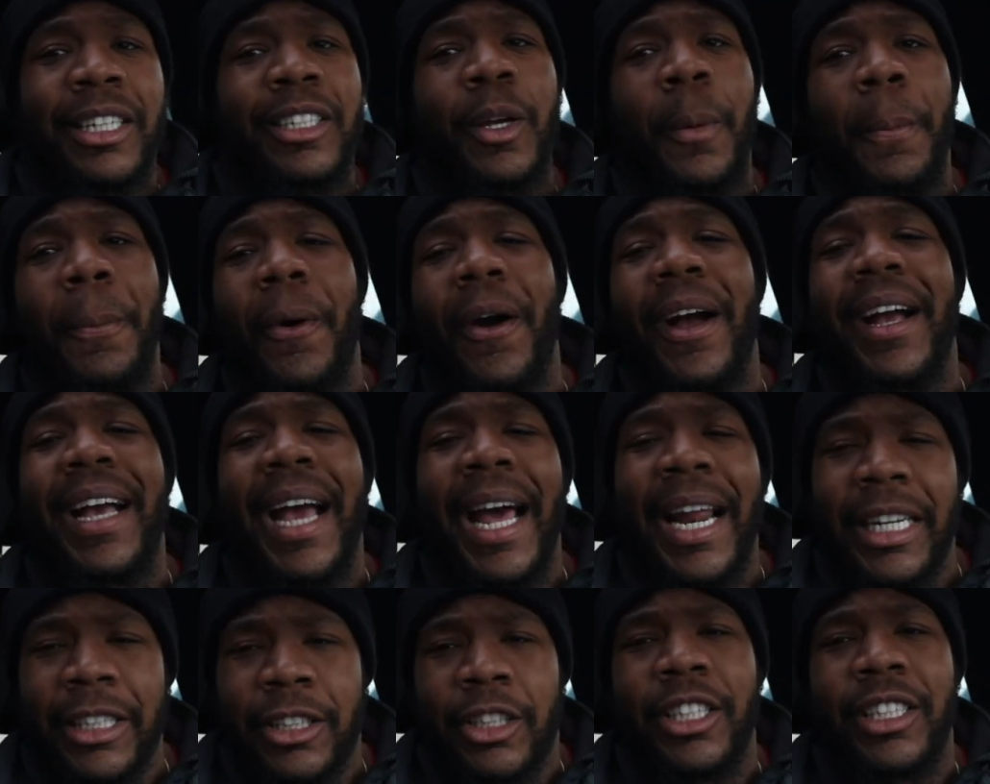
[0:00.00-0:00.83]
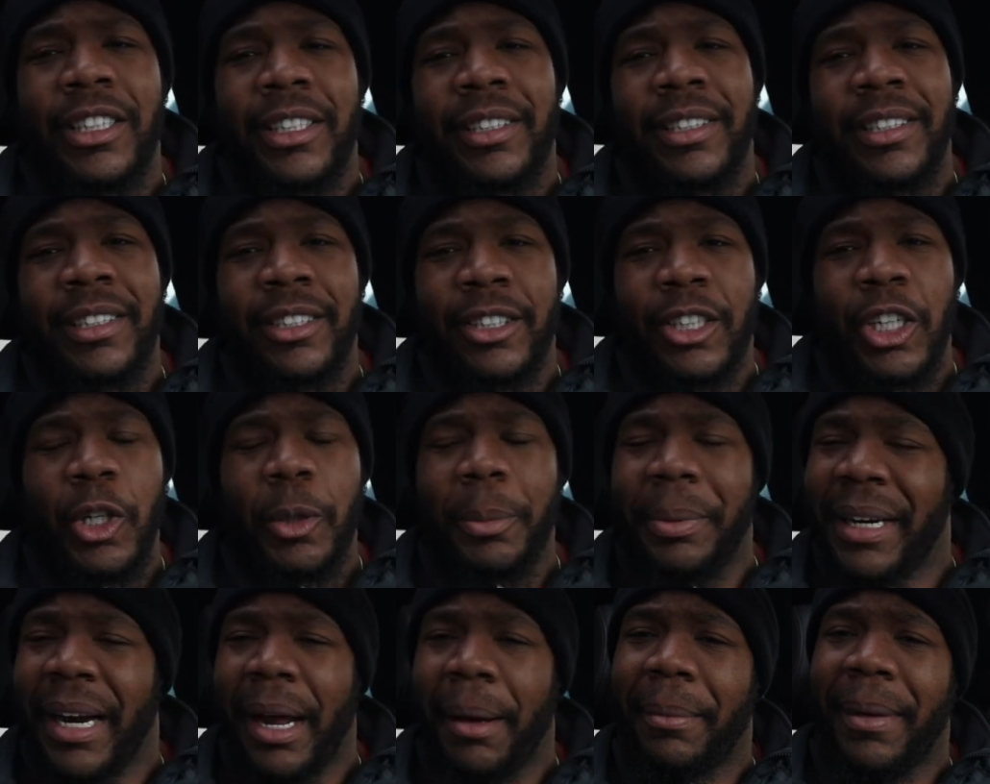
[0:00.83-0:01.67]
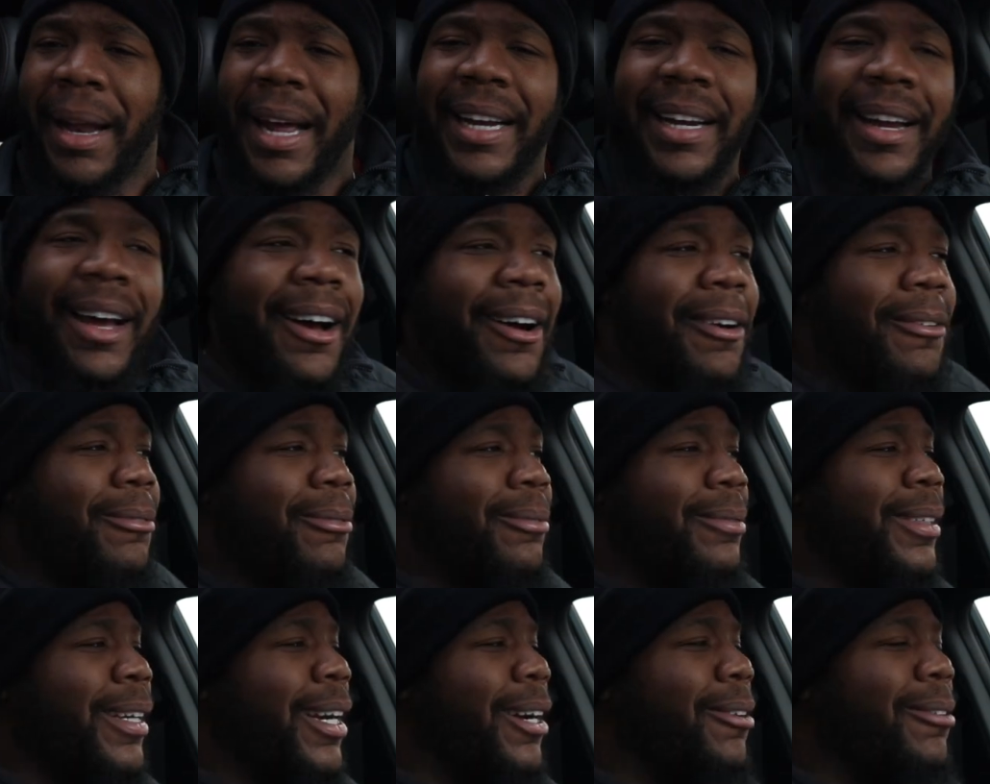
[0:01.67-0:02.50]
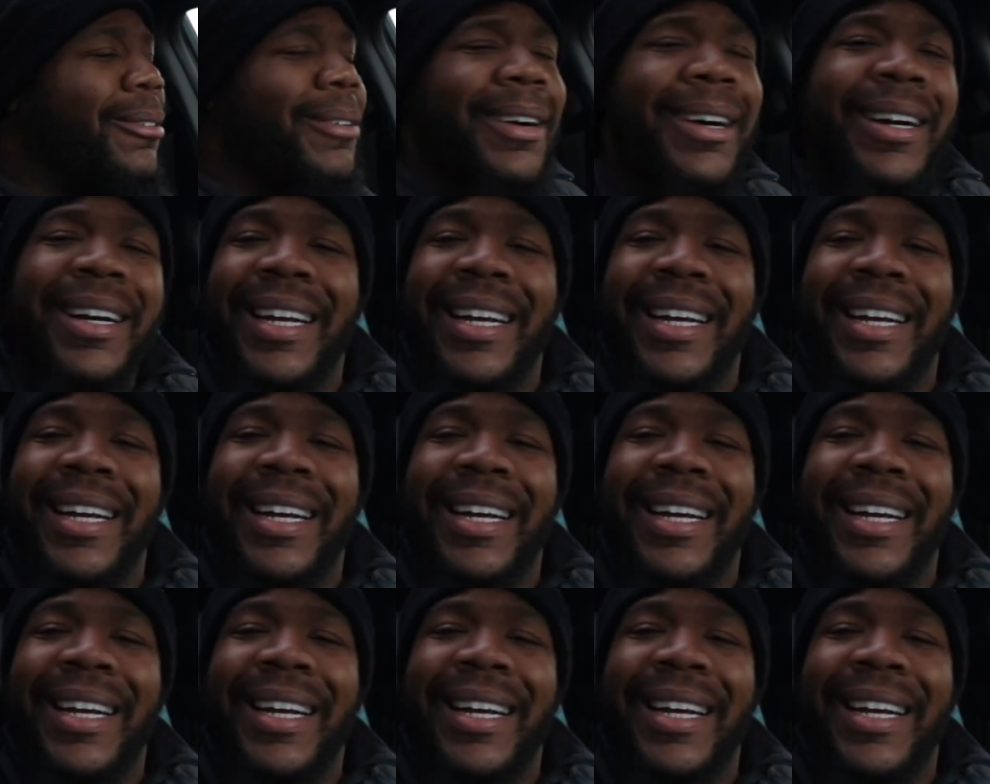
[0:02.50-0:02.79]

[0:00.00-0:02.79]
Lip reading: Your boy got a Genesis Coupe, and I'm like, yo.